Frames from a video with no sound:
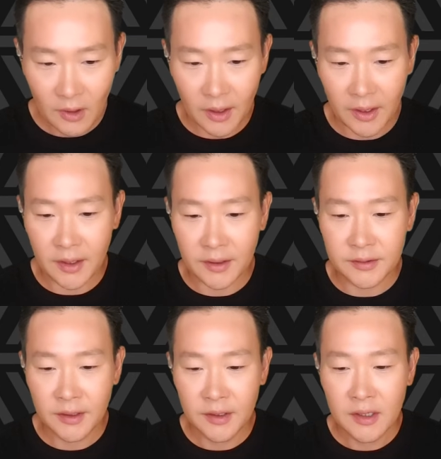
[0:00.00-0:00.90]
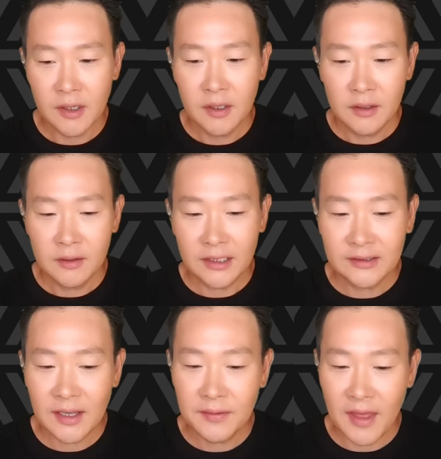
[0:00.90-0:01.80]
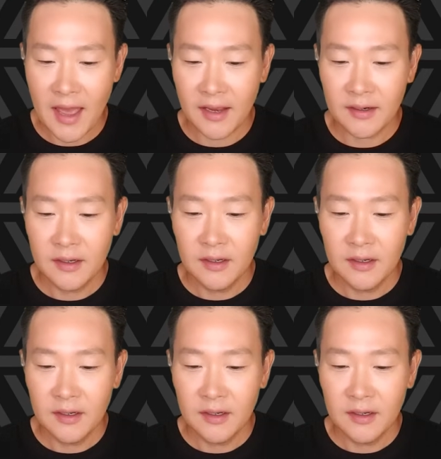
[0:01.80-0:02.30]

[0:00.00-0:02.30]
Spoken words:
And they said that